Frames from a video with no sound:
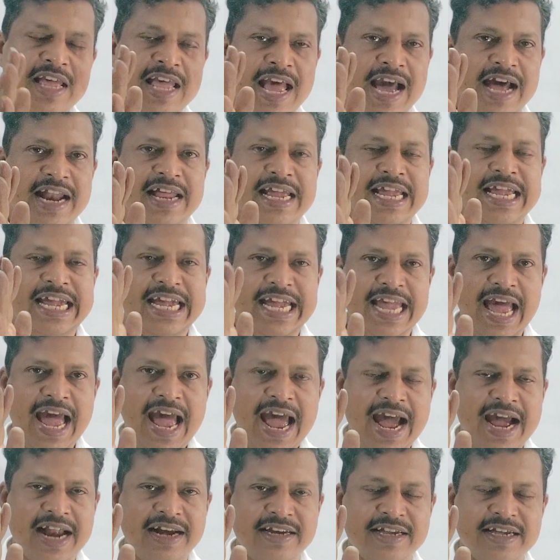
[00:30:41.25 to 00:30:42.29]
And a
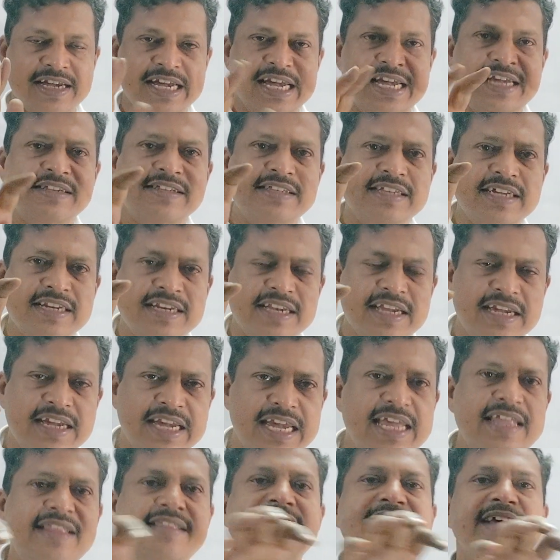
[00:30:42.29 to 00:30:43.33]
cat is sitting
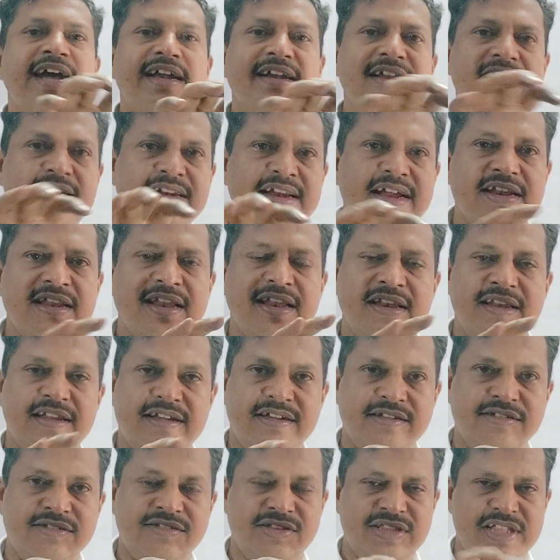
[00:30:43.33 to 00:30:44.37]
inside a tunnel.
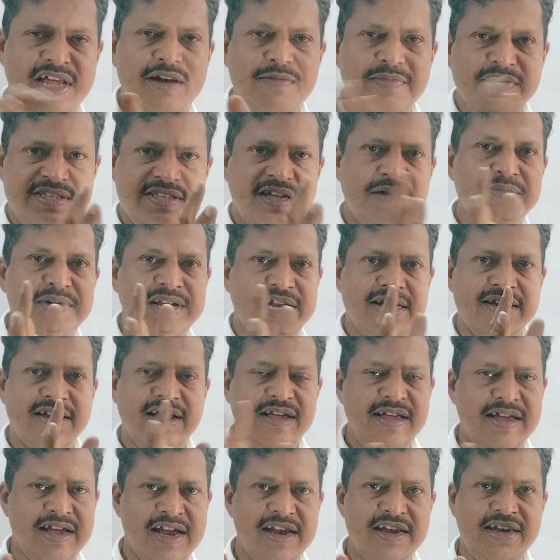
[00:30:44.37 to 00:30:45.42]
So there will be some data.
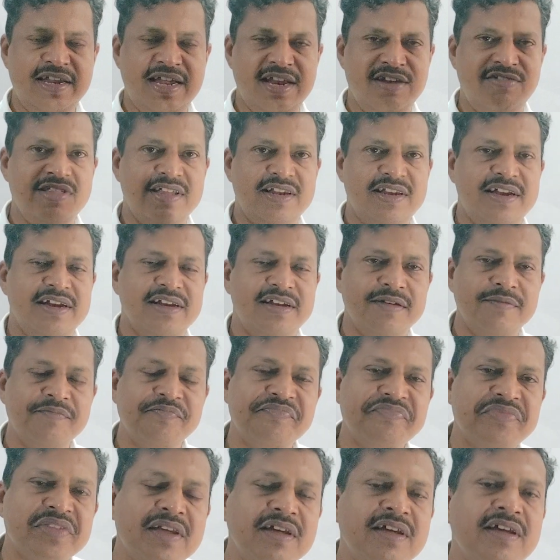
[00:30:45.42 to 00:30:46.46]
I'll tell you the data.
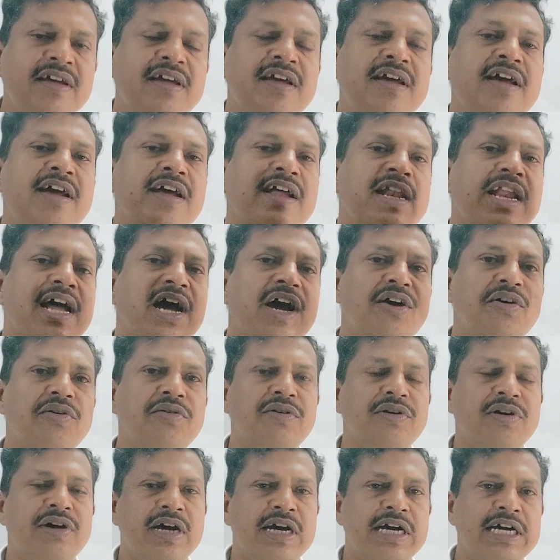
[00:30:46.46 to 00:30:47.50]

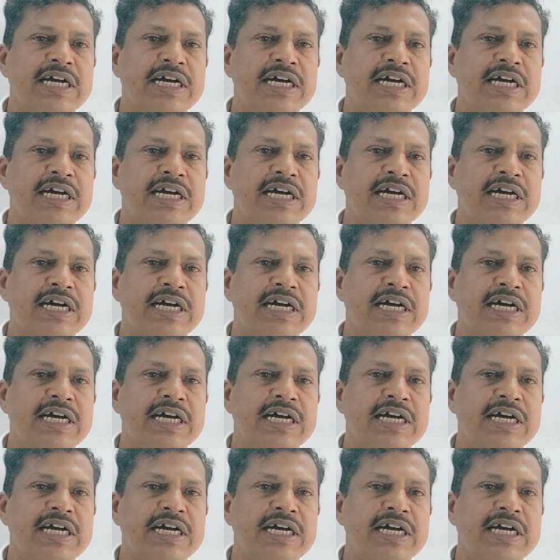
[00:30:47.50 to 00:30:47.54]
Now,